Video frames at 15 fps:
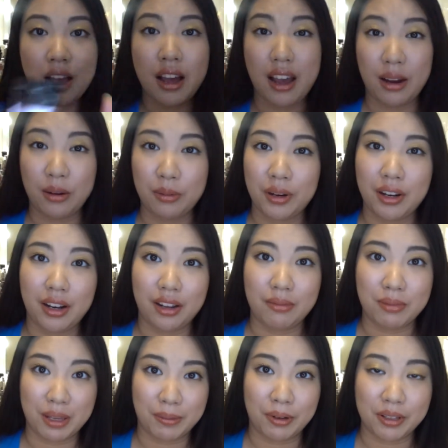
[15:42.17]
I really love
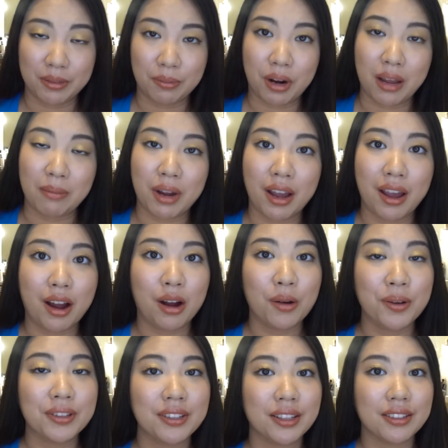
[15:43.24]
Maybelline's primer. I
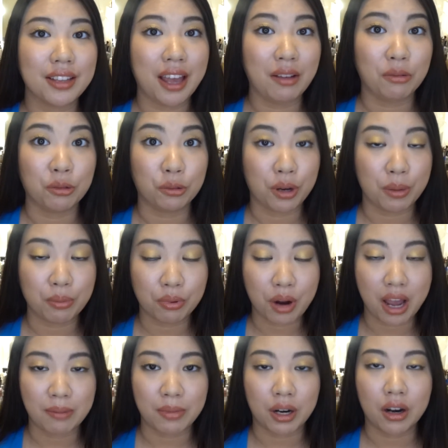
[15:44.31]
always think they have great
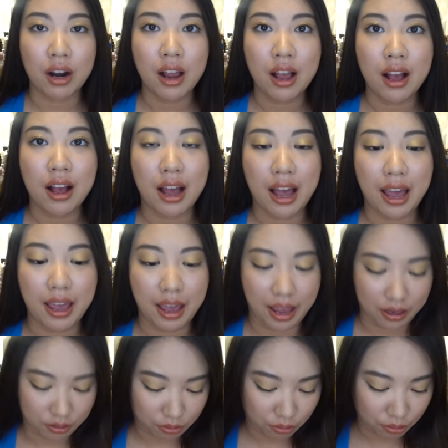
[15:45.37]
primer. I
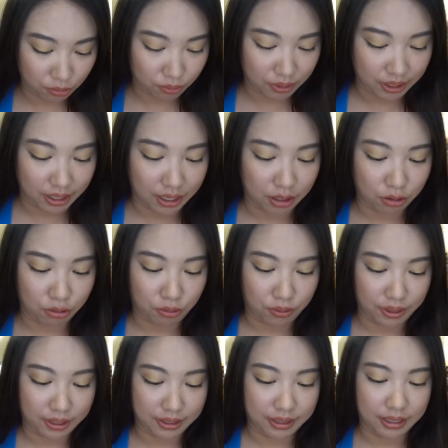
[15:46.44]
actually really
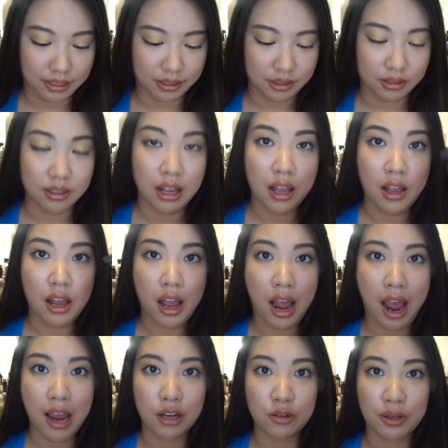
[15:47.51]
enjoy this
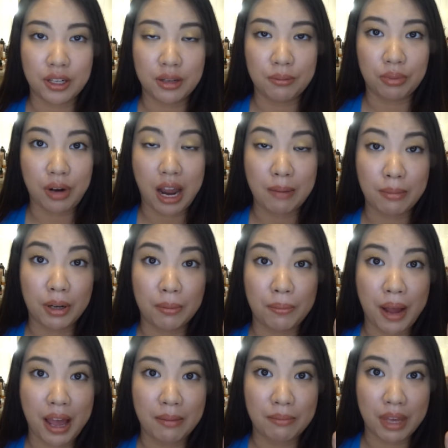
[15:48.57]
hydrating primer
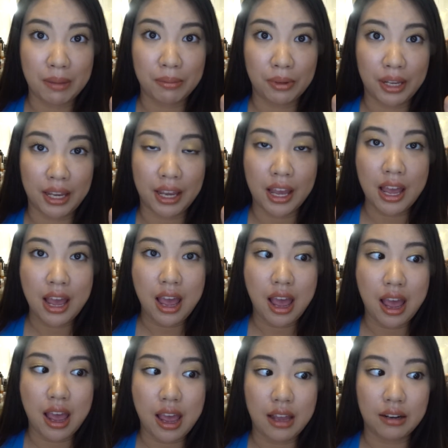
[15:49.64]
by Maybelline
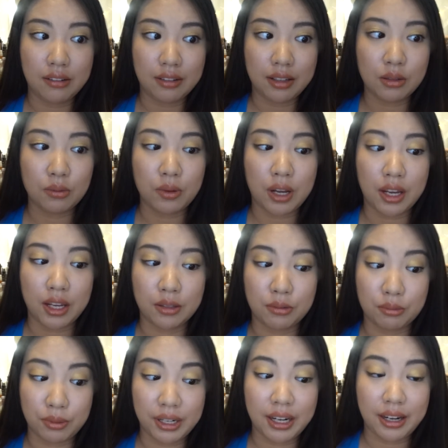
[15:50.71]
and this one is
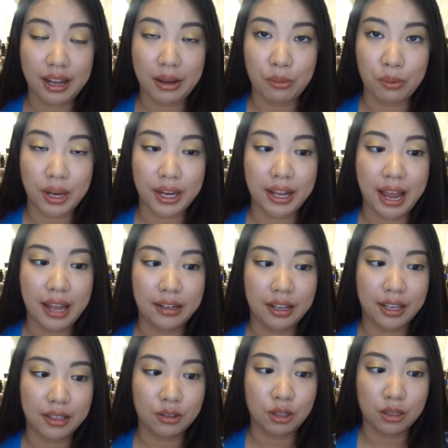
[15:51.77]
really lightweight and
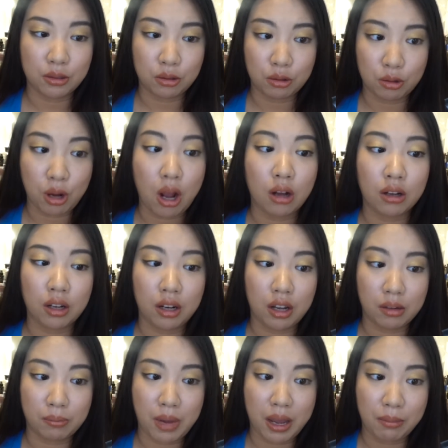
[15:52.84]
it does not
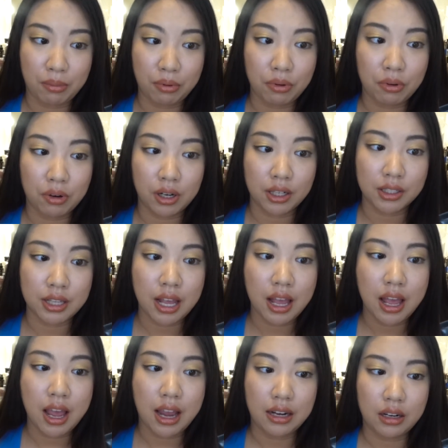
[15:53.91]
clog my pores
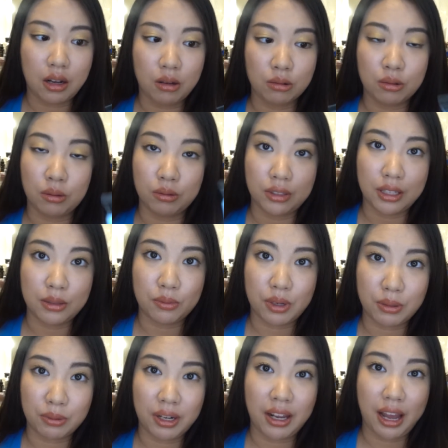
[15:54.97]
and also this
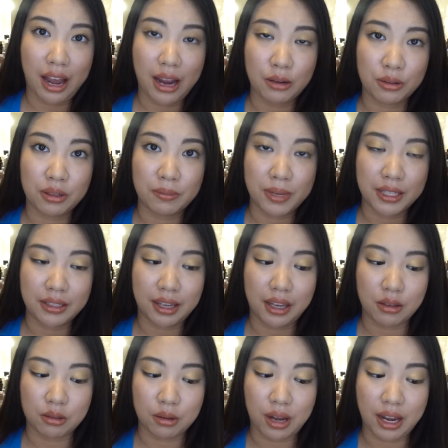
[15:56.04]
one really hydrates my
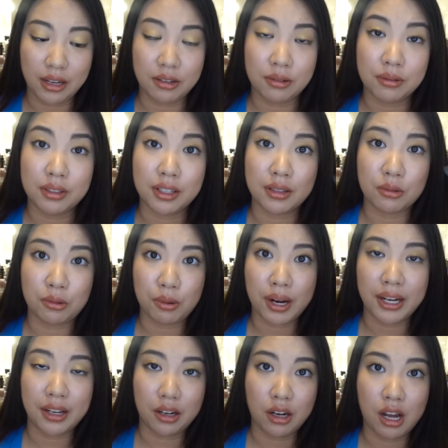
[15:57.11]
skin so I use this
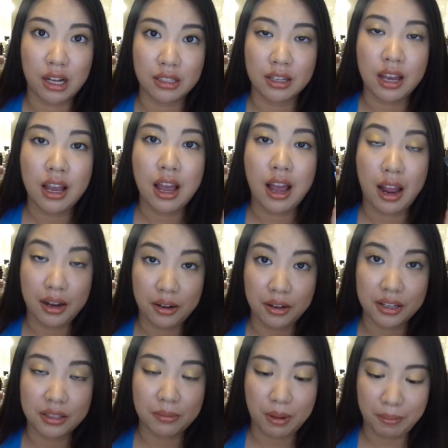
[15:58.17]
quite a lot
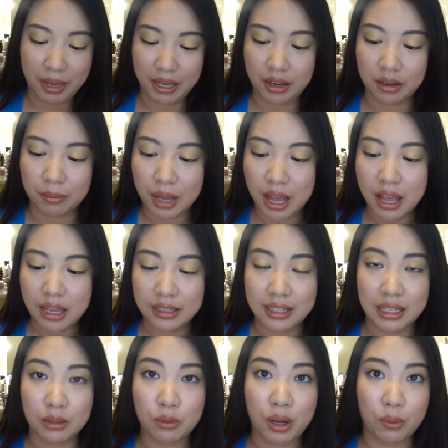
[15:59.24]
underneath my makeup
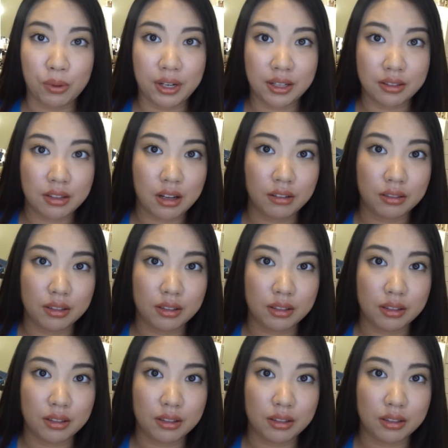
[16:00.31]
that's why when I saw